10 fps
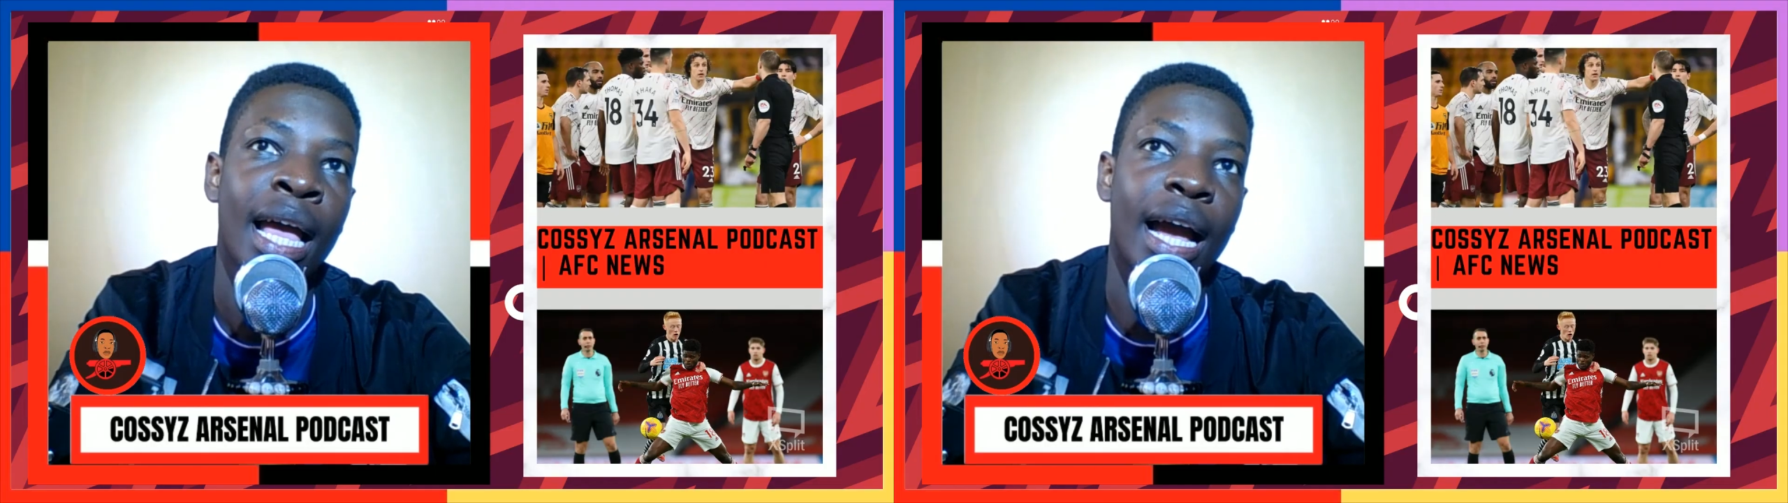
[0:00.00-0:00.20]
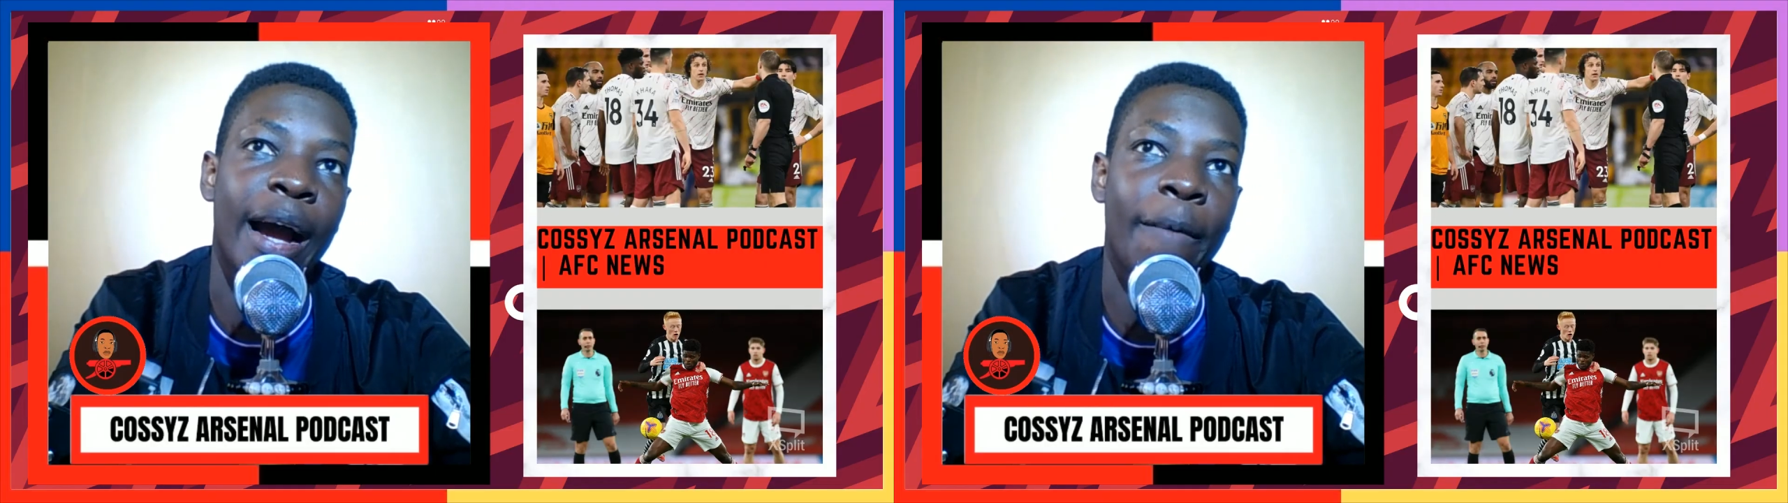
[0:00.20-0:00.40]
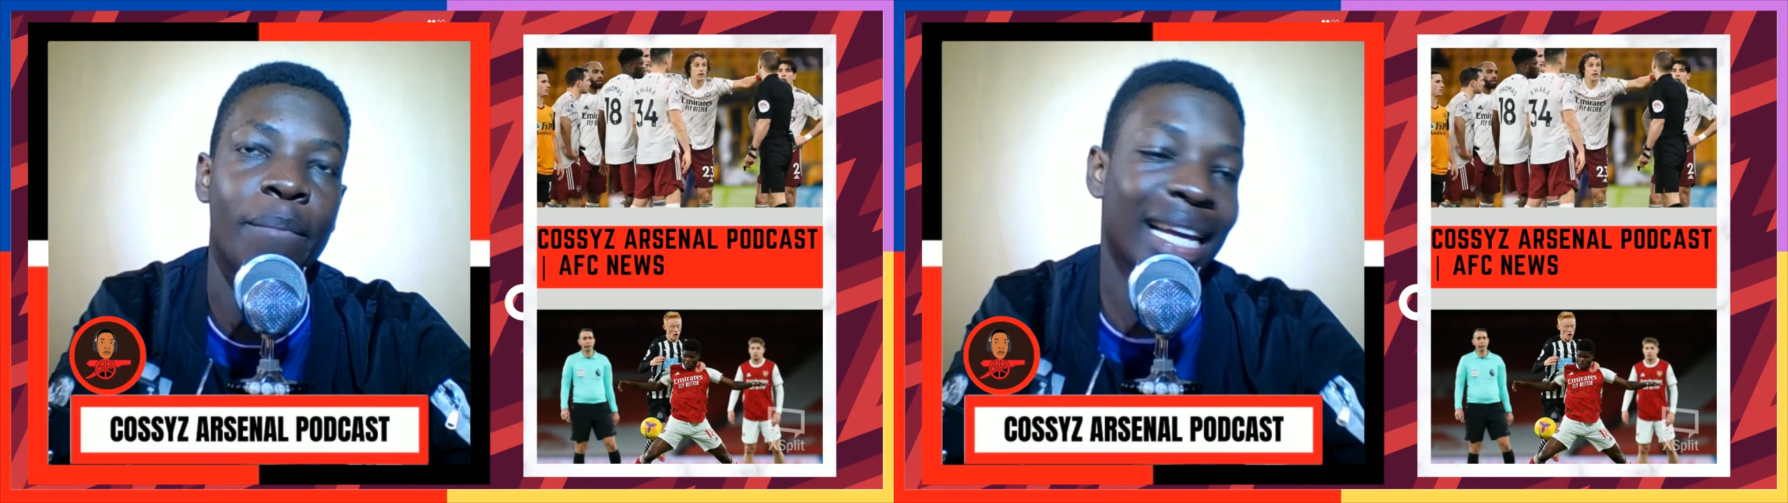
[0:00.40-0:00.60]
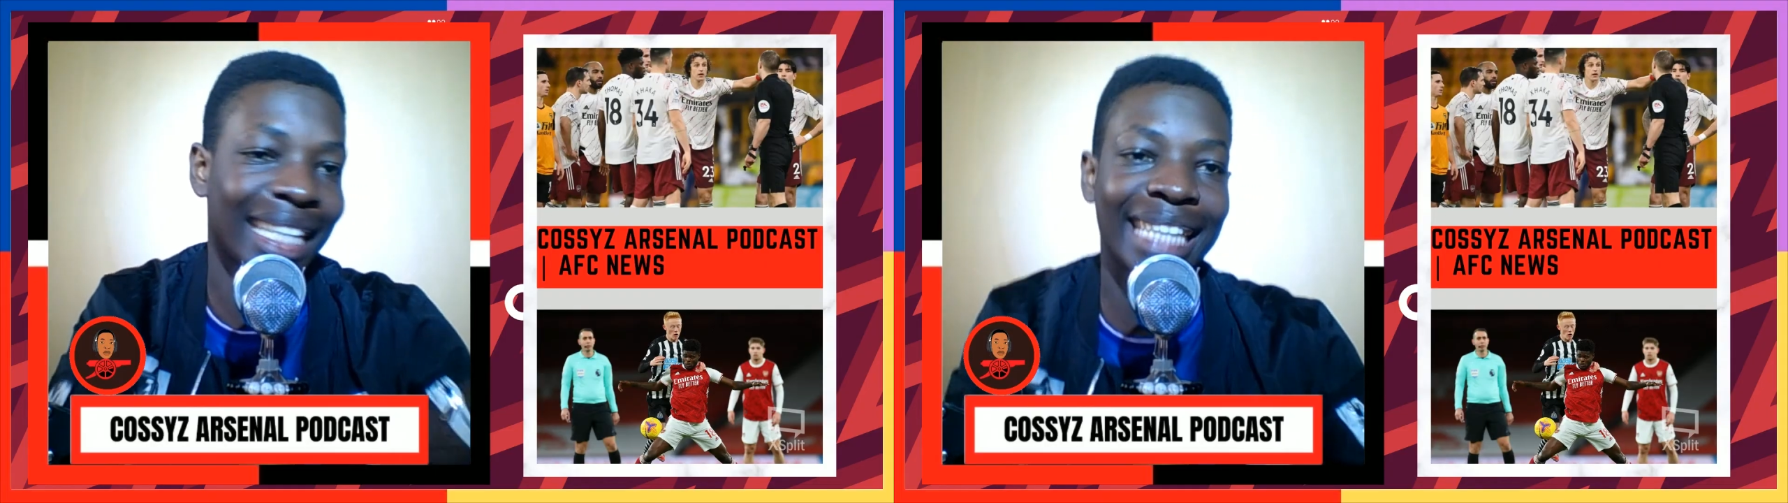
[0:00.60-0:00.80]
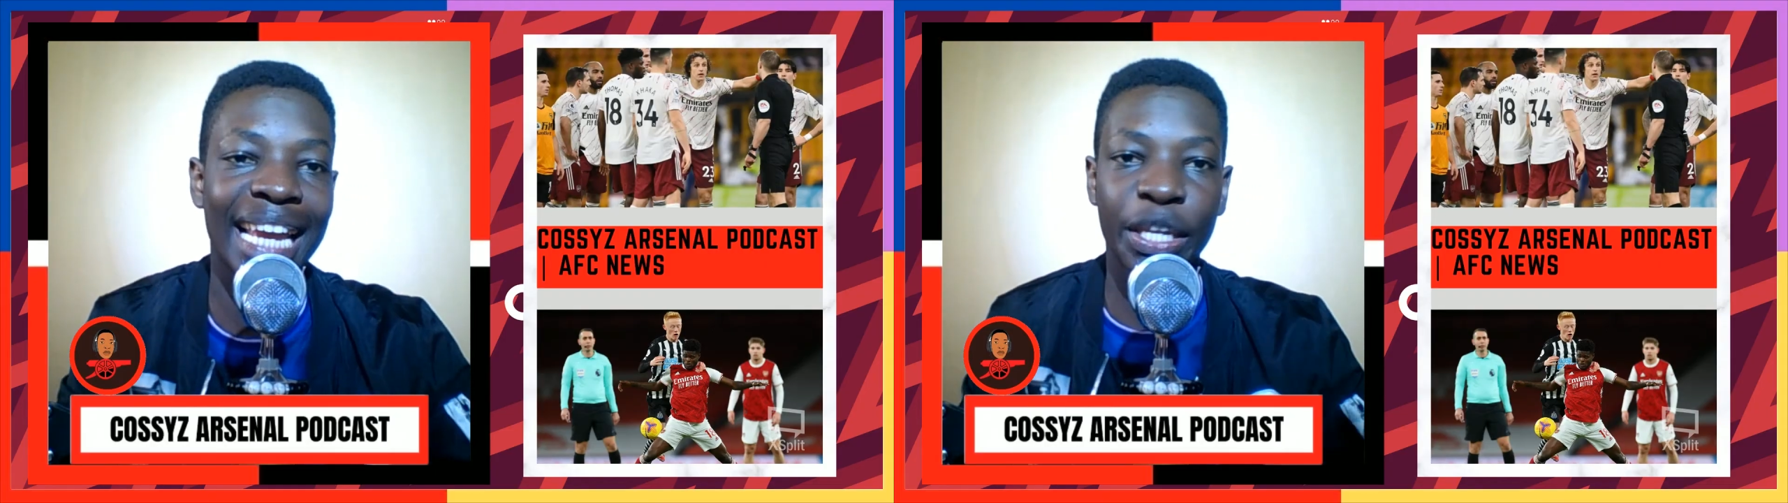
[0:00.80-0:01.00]
Um, like I
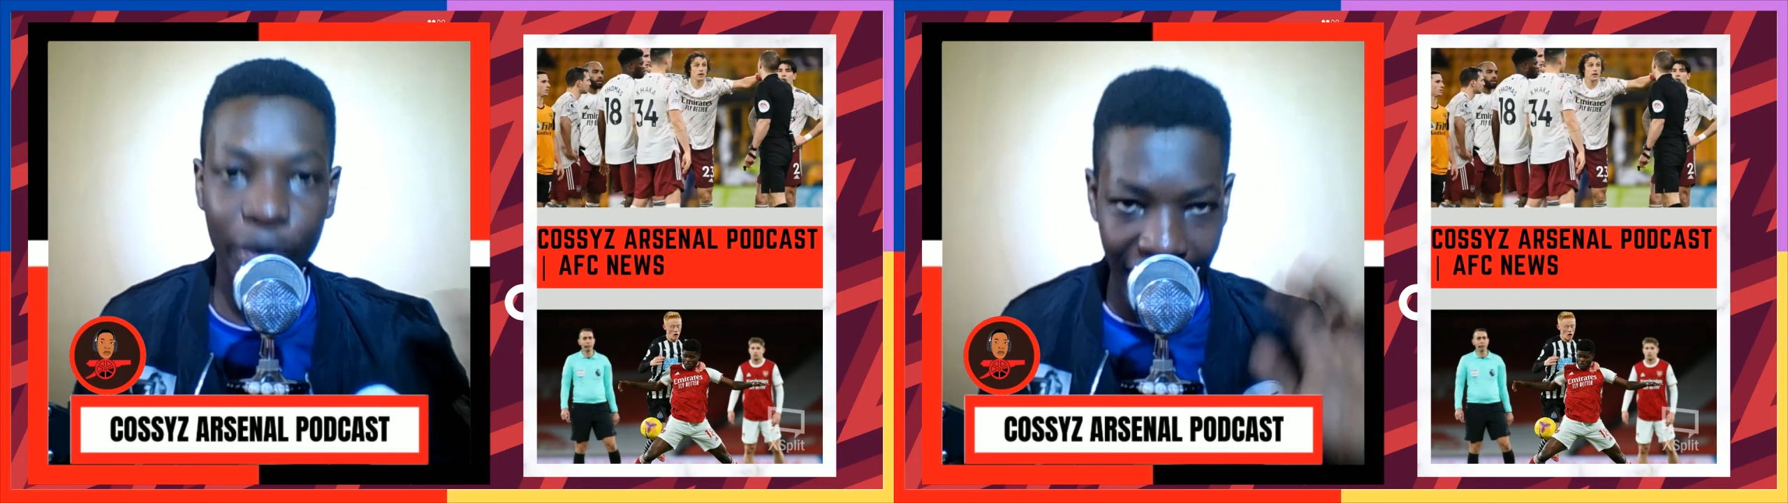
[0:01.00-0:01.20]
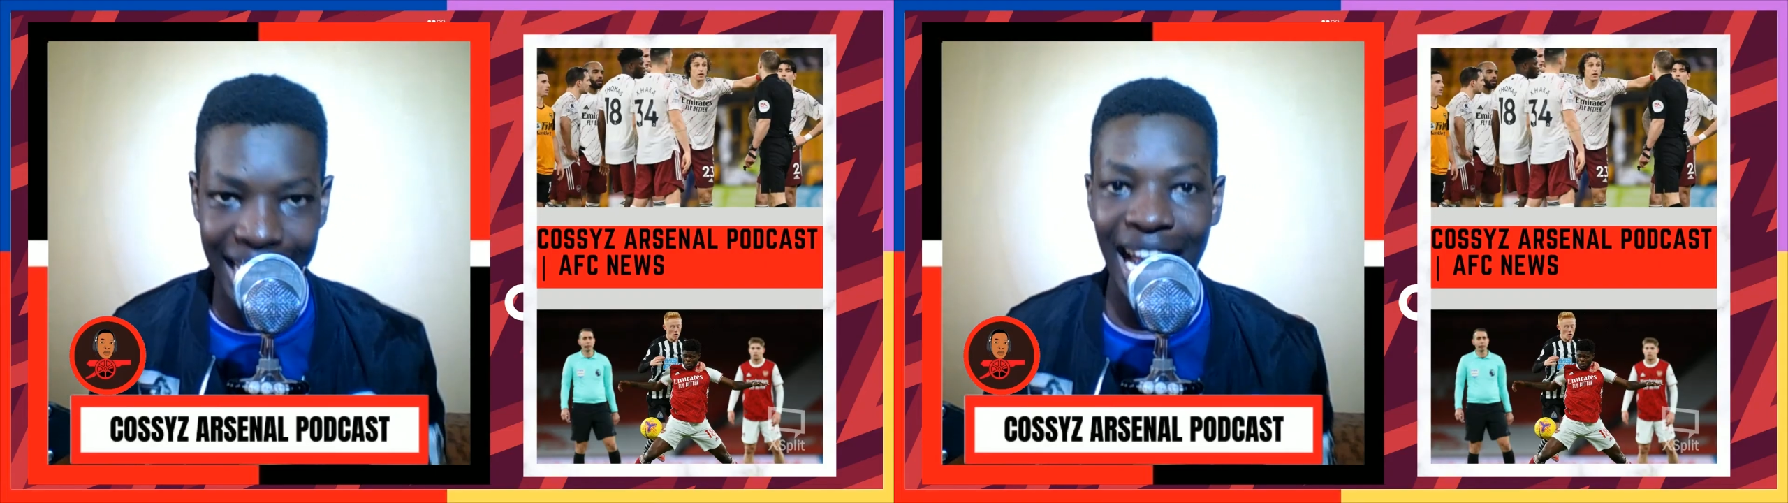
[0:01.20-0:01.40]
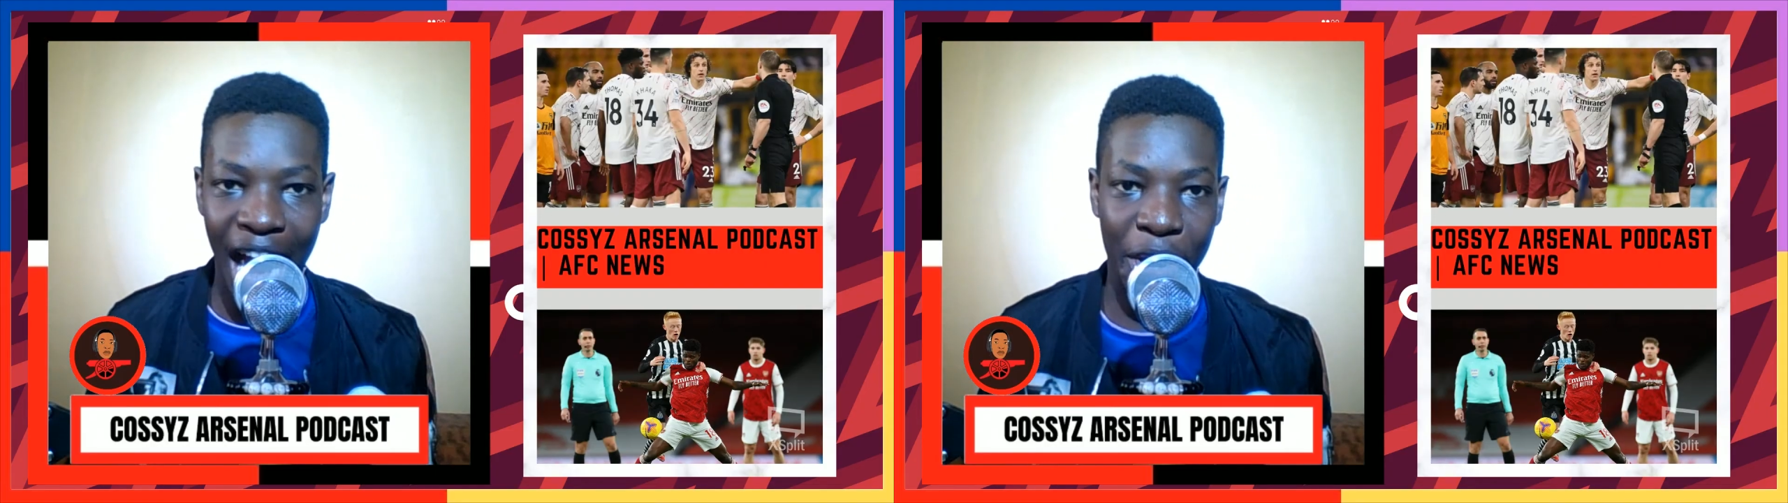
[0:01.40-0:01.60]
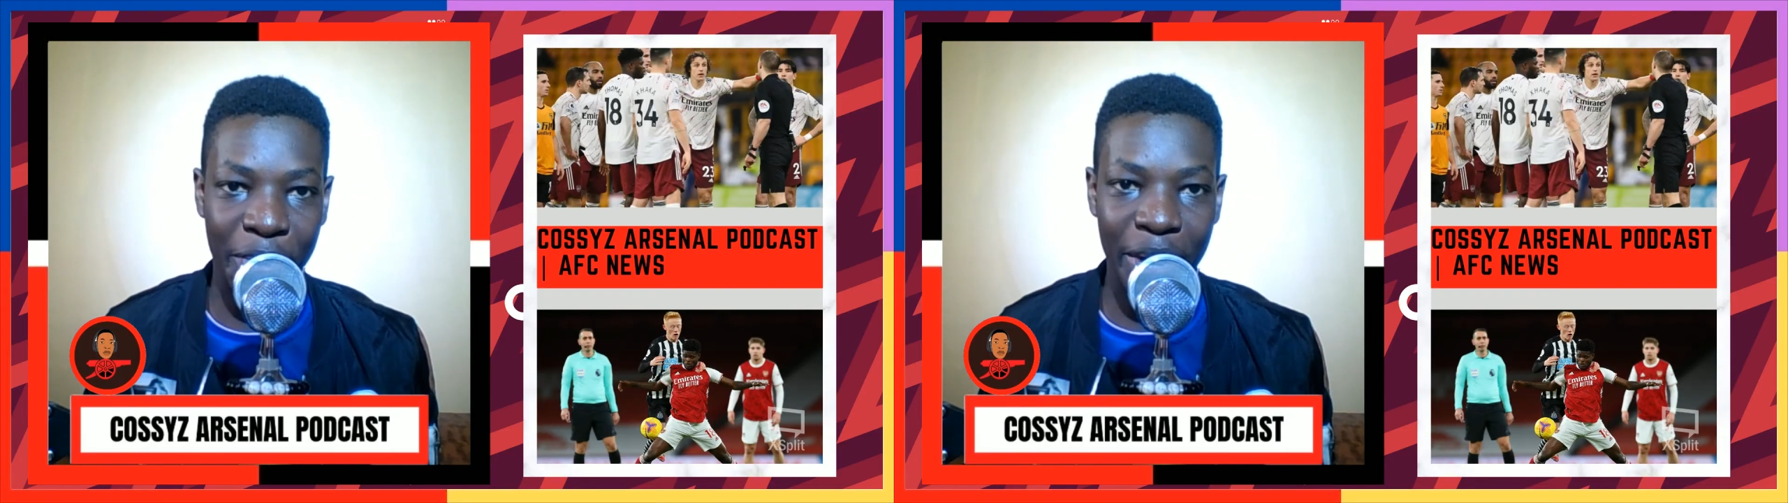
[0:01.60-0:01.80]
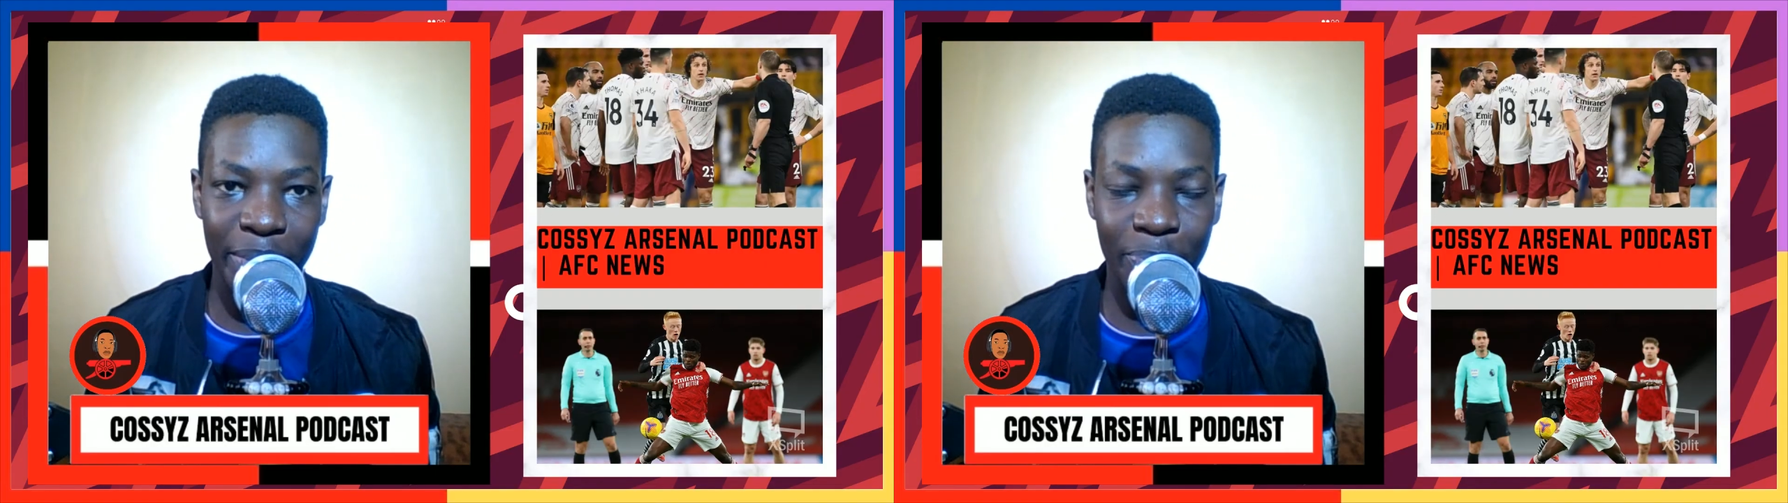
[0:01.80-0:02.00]
said, you can't
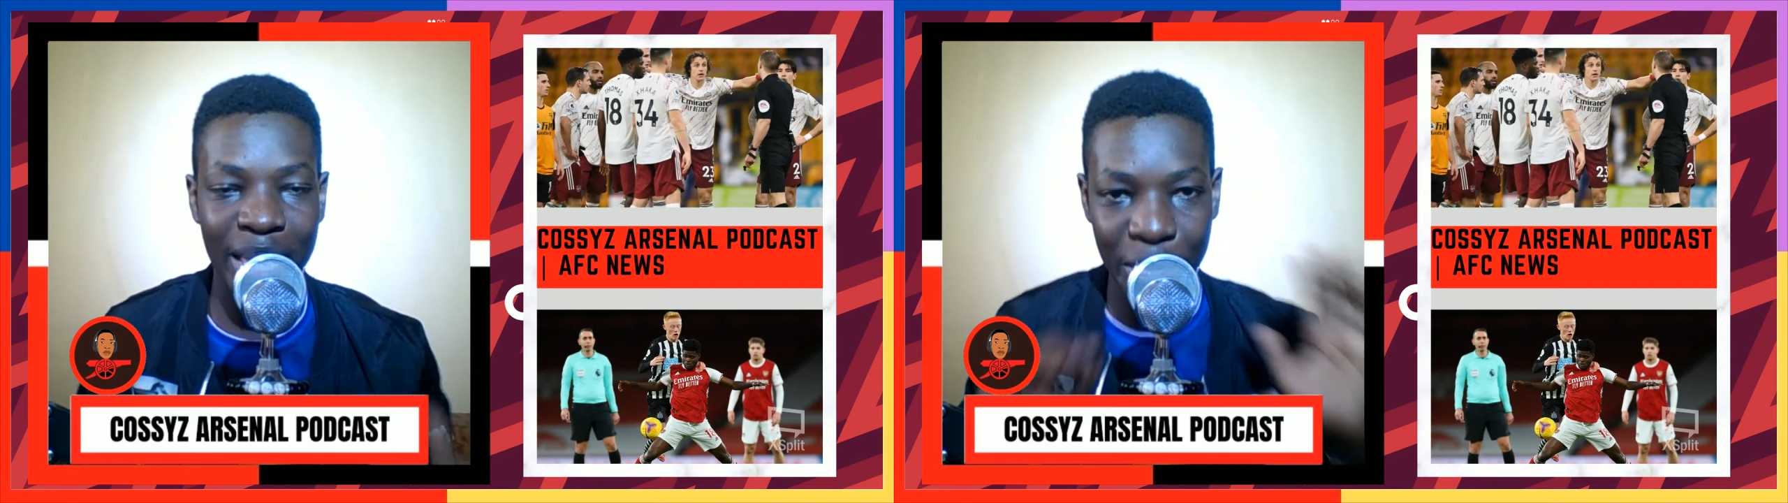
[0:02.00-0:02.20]
agree with me.